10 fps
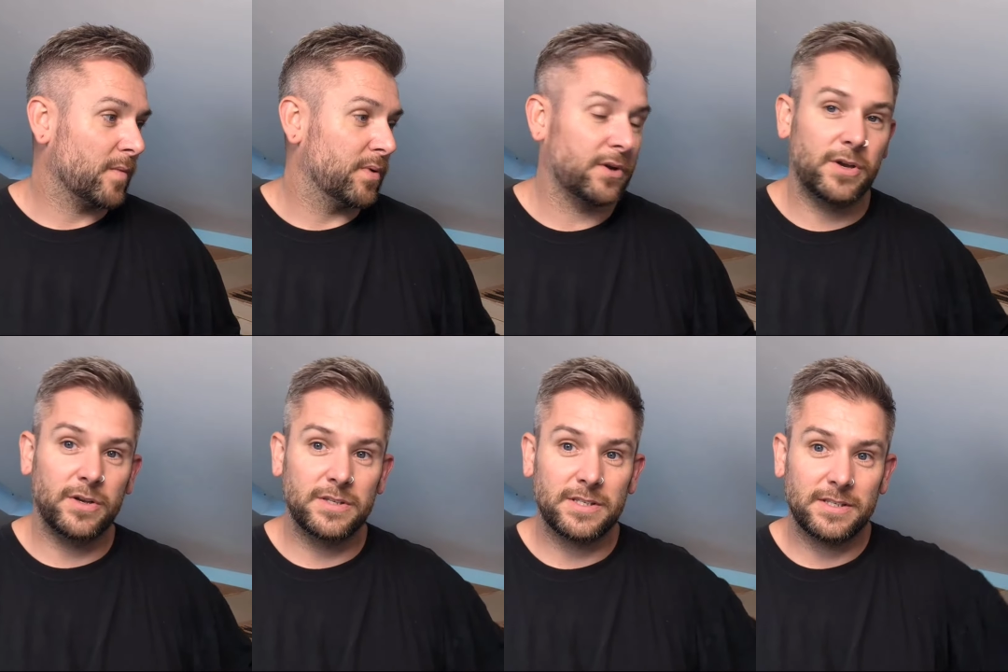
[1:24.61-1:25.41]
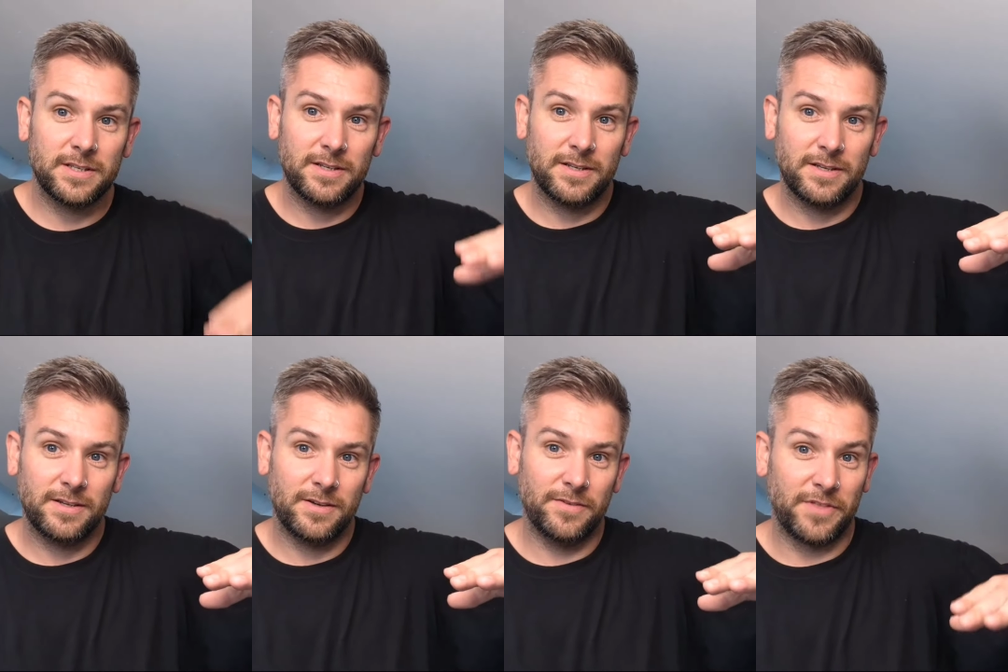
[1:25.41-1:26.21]
Because
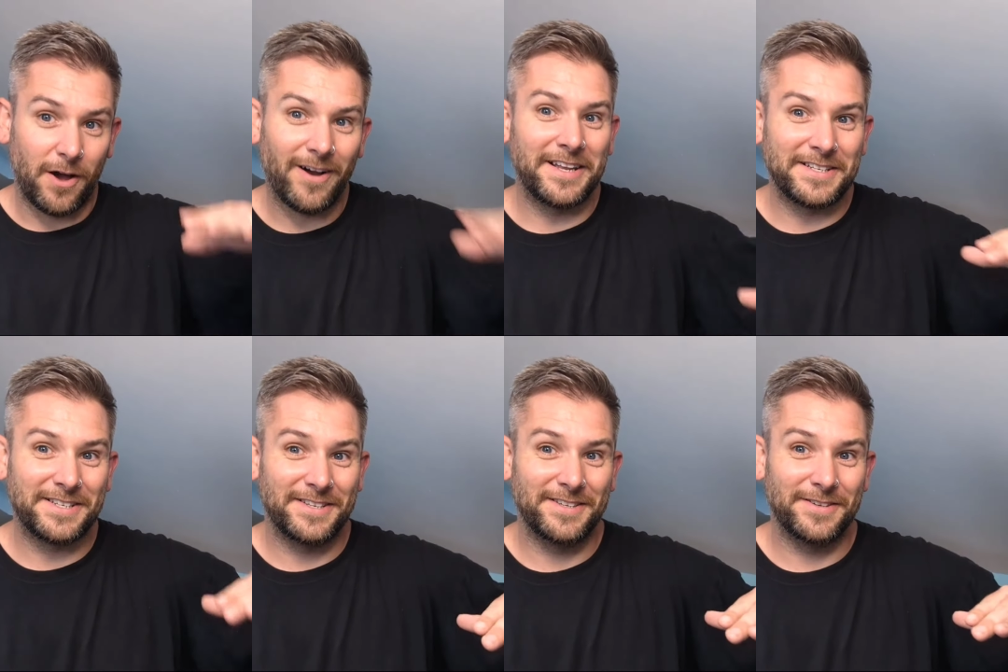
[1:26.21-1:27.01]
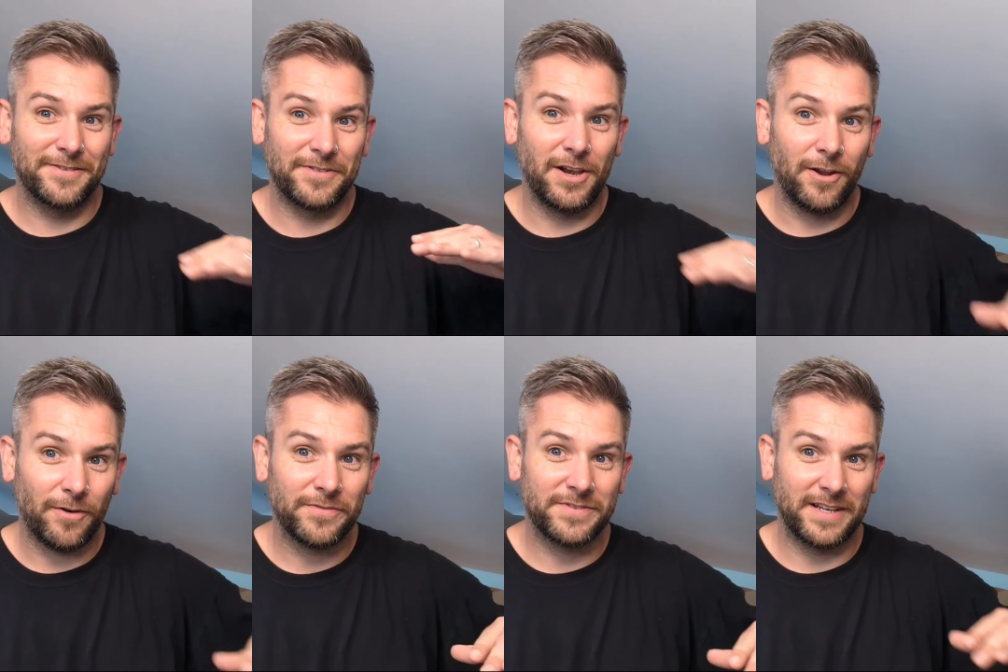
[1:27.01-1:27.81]
of the height of the
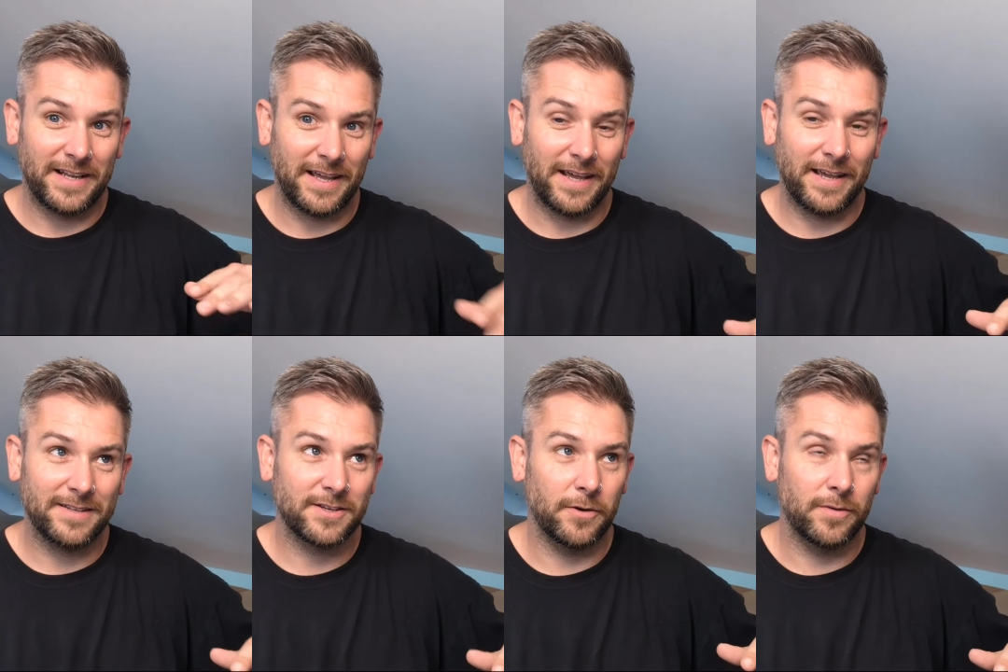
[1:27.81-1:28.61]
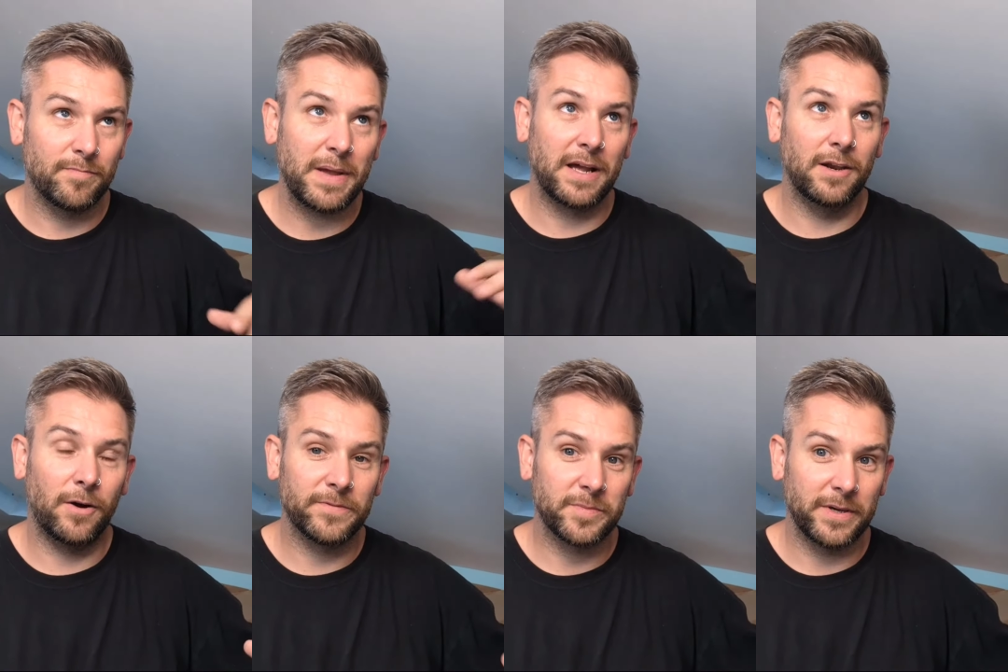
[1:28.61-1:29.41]
loft in here, so bigger
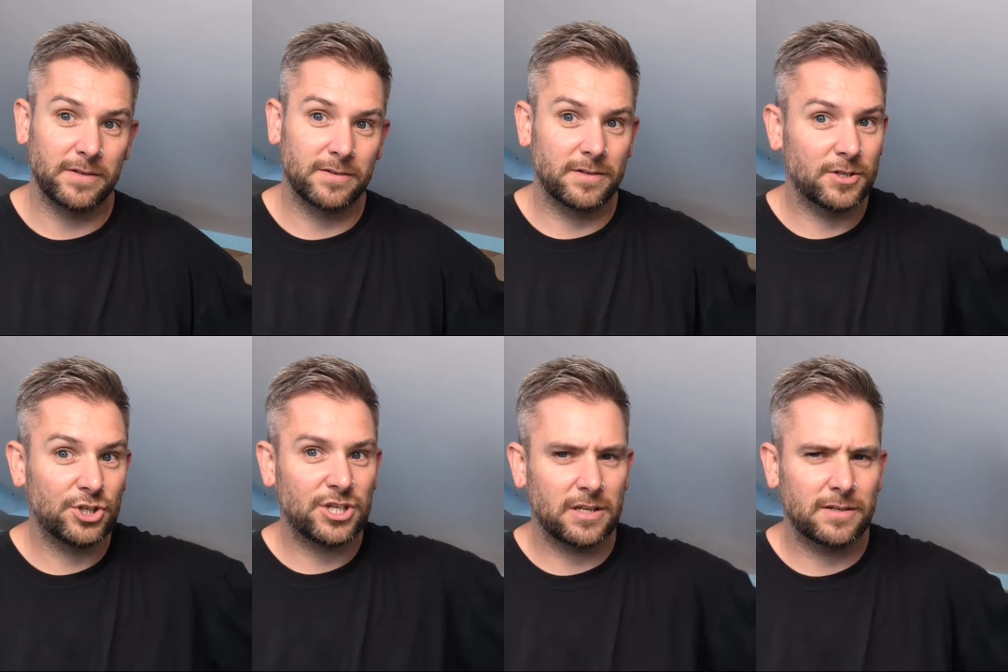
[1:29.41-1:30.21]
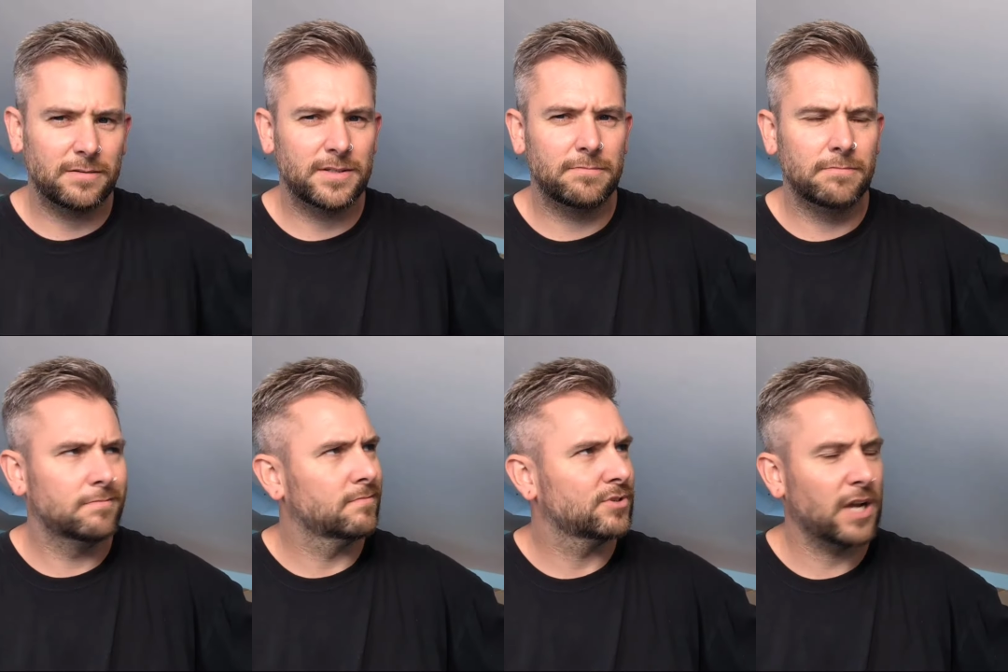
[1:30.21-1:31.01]
loft but
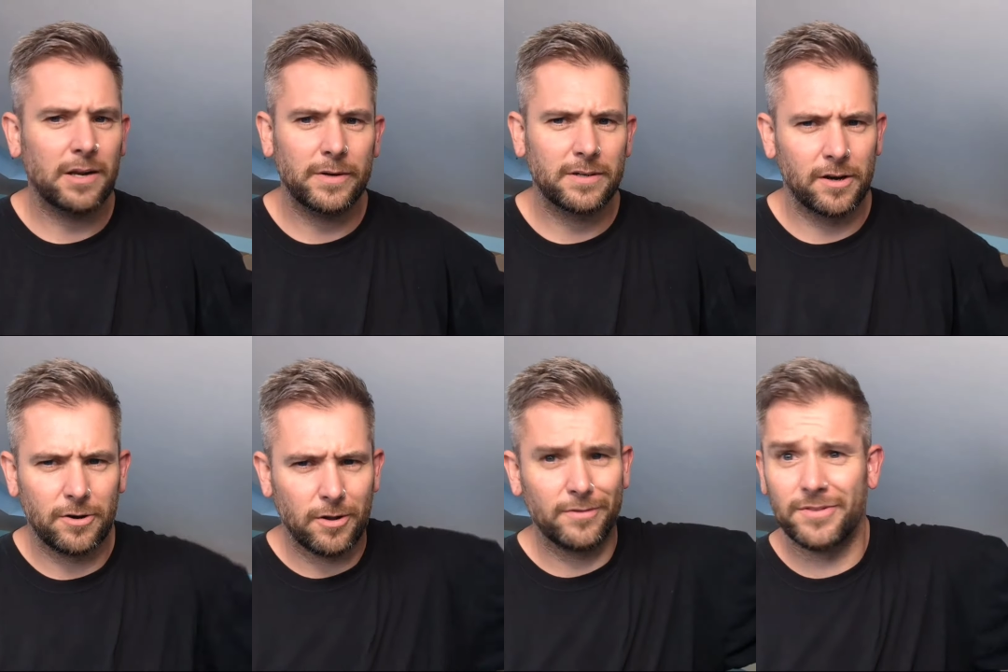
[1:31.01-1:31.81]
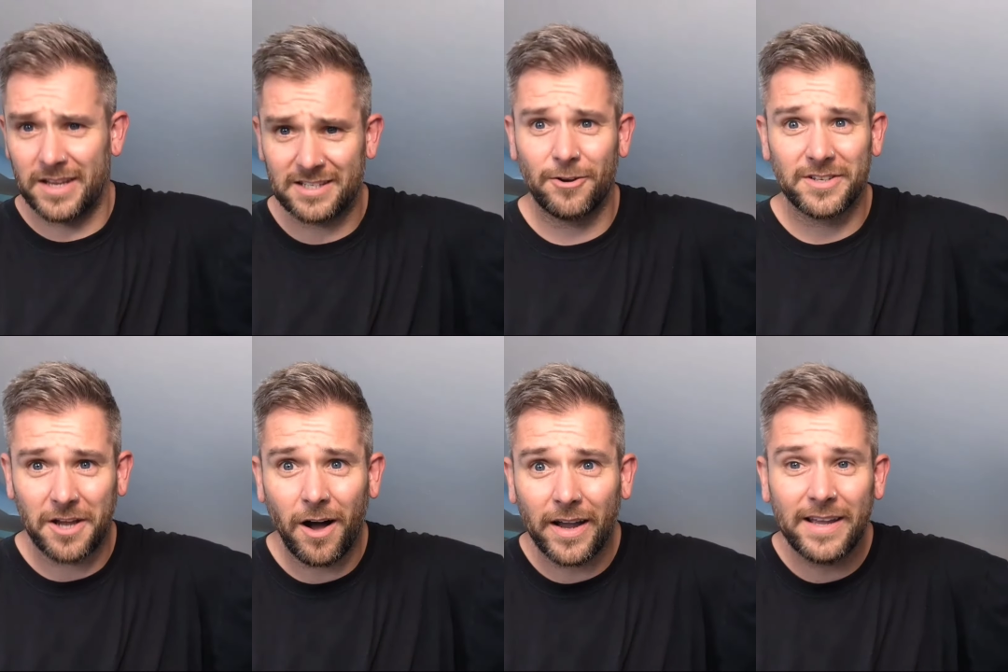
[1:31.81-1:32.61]
shallower, it's not as
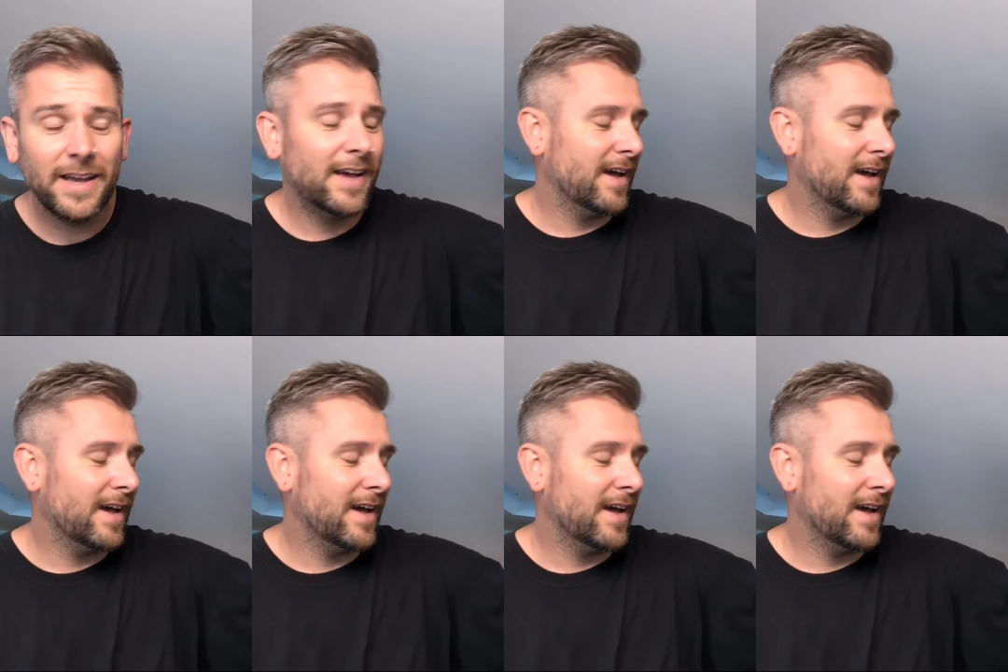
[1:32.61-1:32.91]
high,